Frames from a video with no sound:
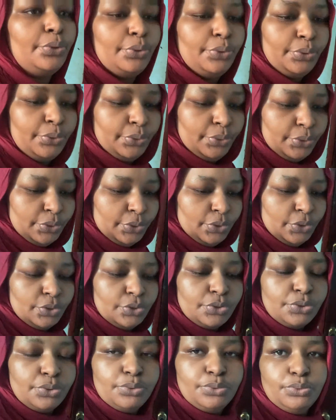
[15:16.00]

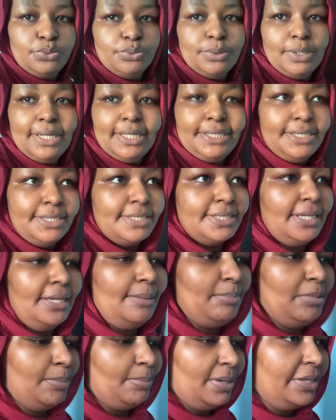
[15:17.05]
to Addis
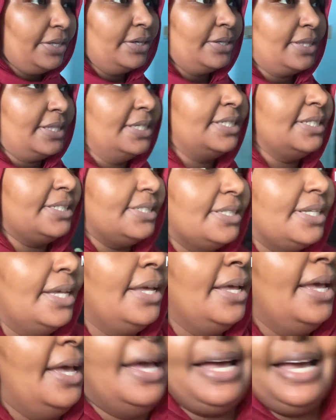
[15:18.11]
Ababa. Yeah, this is,
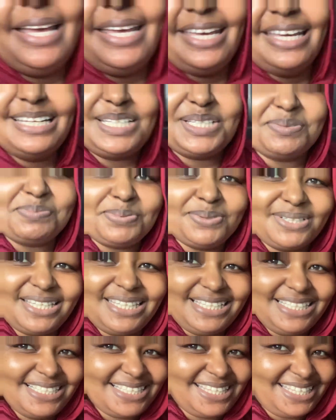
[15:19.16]
I had to put
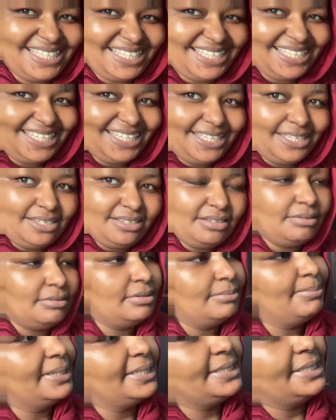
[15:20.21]
this thing here.
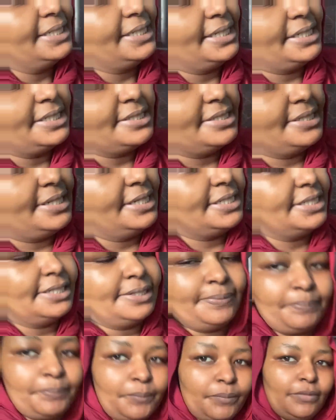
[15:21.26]
Oh, my jacket is that here.
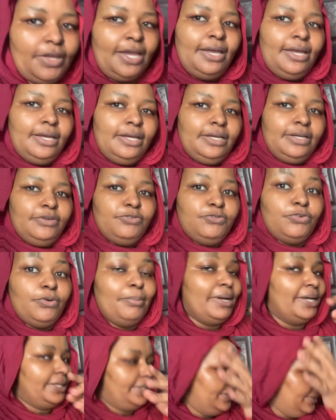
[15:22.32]
For
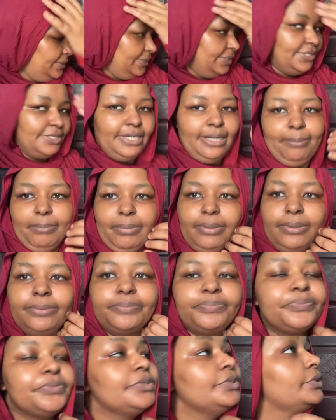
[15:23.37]
my job.
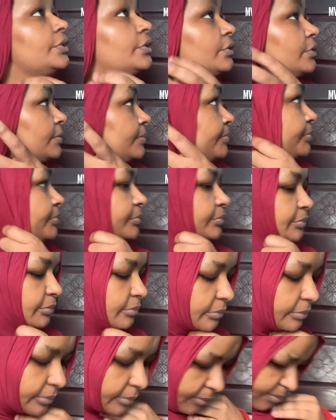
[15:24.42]
Huh?
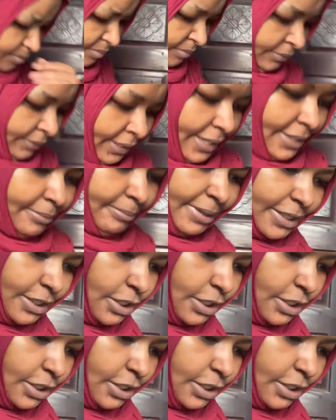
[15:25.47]
My